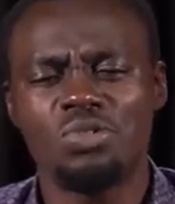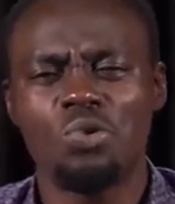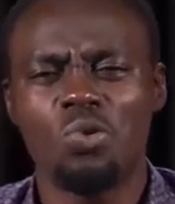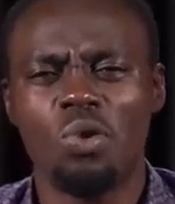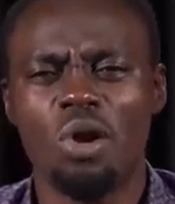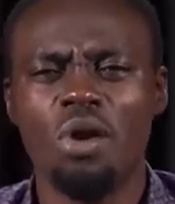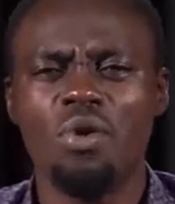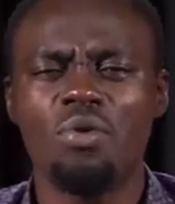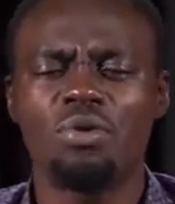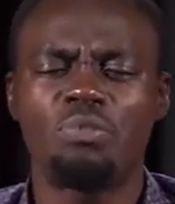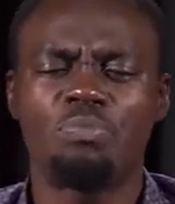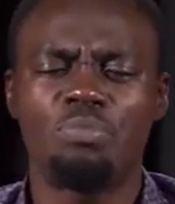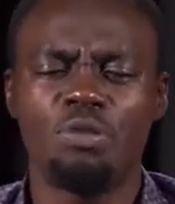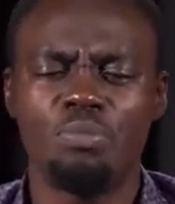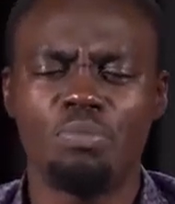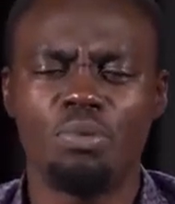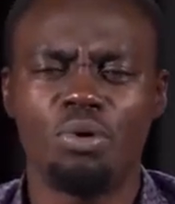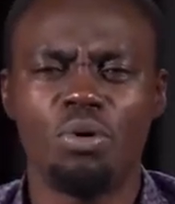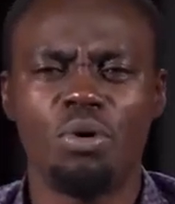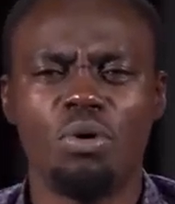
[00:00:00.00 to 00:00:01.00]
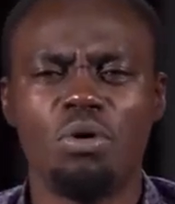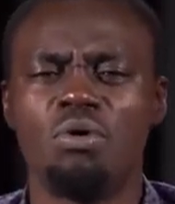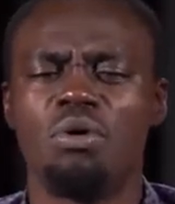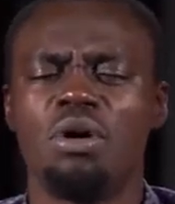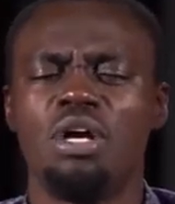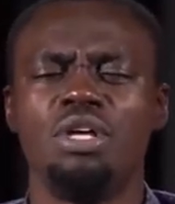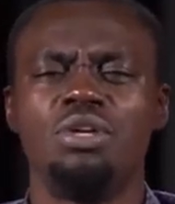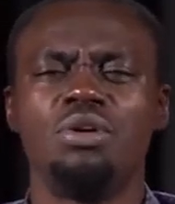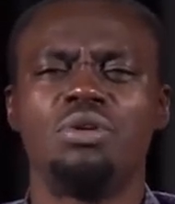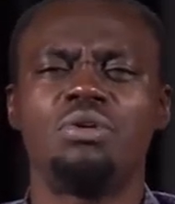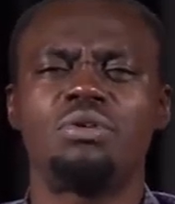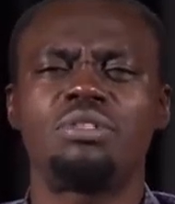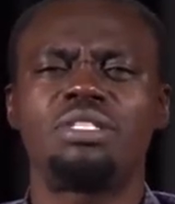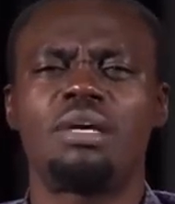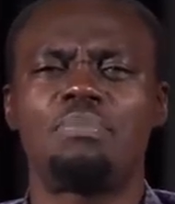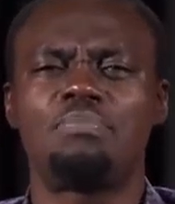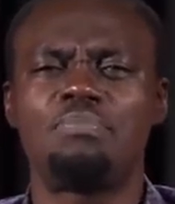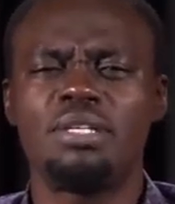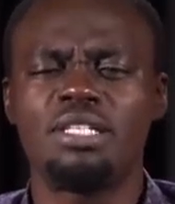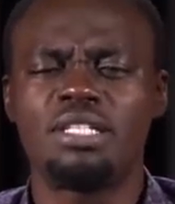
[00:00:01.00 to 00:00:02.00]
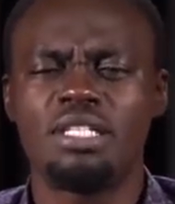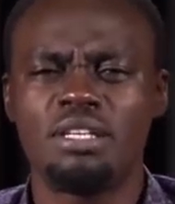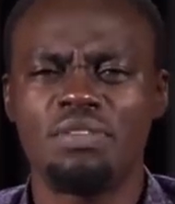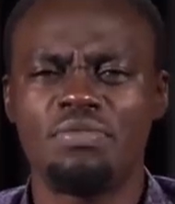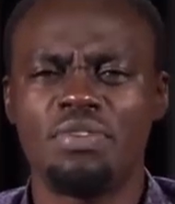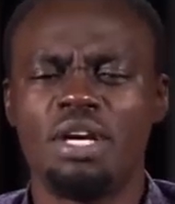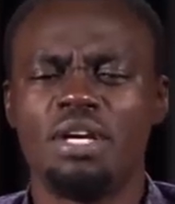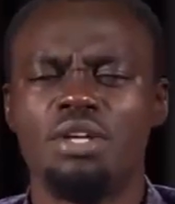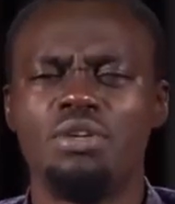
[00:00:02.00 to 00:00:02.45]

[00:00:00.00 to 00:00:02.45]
you quarrel with people. Oh, you're not submissive.